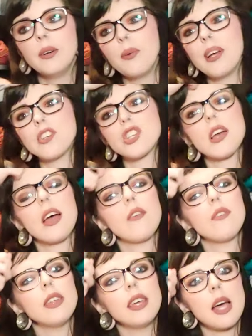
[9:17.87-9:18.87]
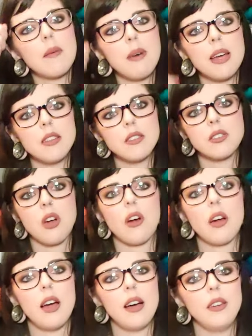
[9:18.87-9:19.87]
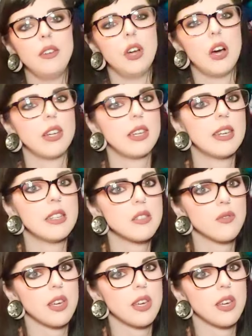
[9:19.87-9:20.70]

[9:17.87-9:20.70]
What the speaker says: which I feel like I might start a Nani Knits